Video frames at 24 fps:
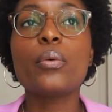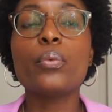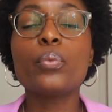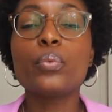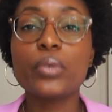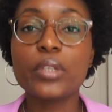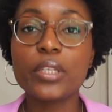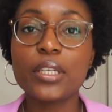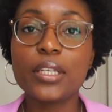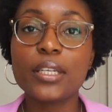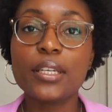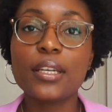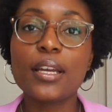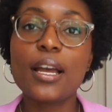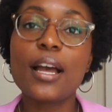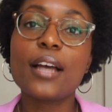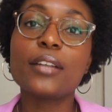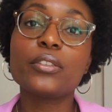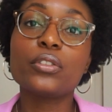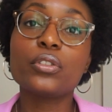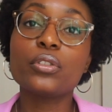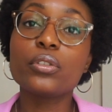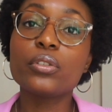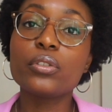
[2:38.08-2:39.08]
we
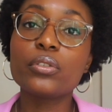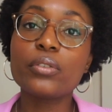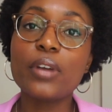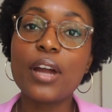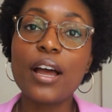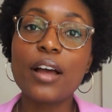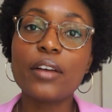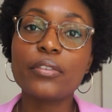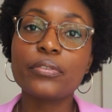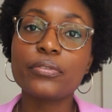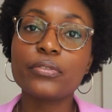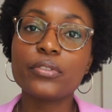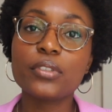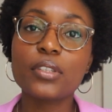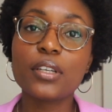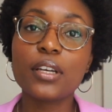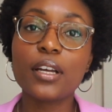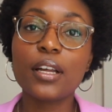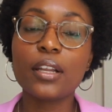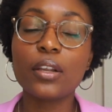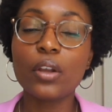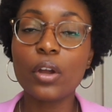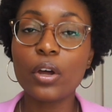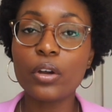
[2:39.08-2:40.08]
had to draft
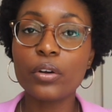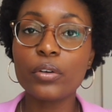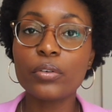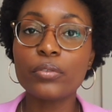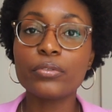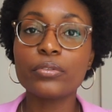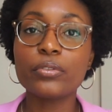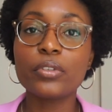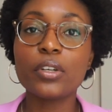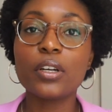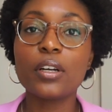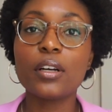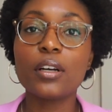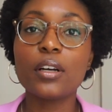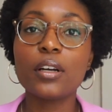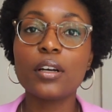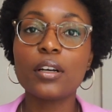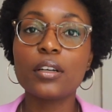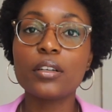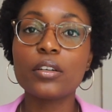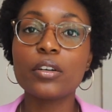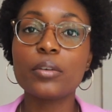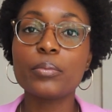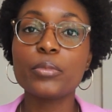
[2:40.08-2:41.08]
a lot of
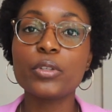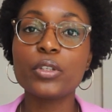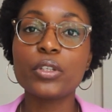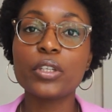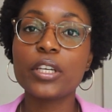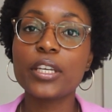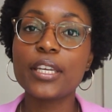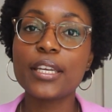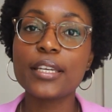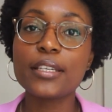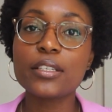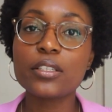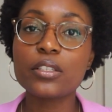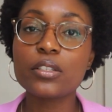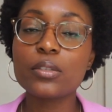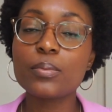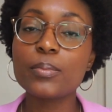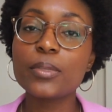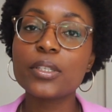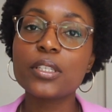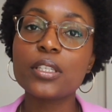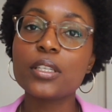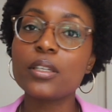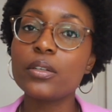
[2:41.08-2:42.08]
communications
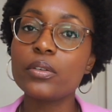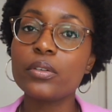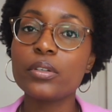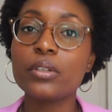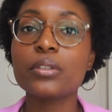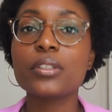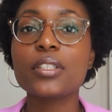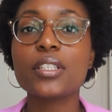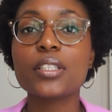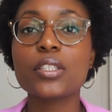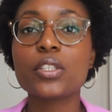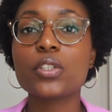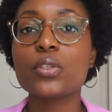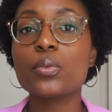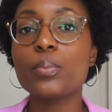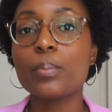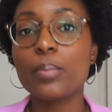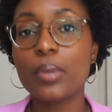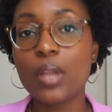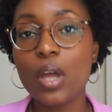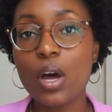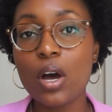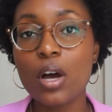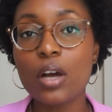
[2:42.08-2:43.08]
material such as
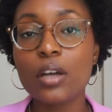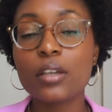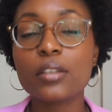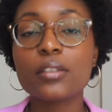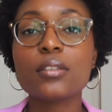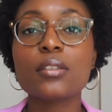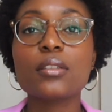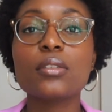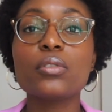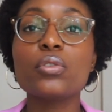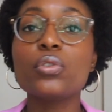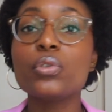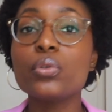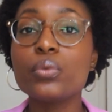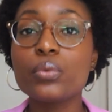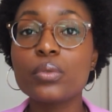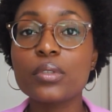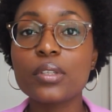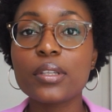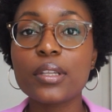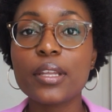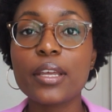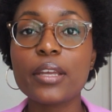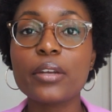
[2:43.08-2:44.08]
blogs,
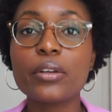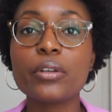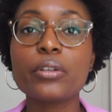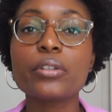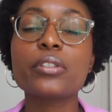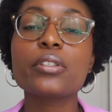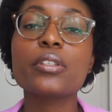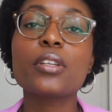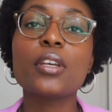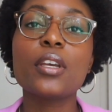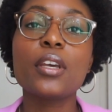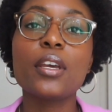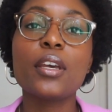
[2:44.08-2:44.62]
newsletters,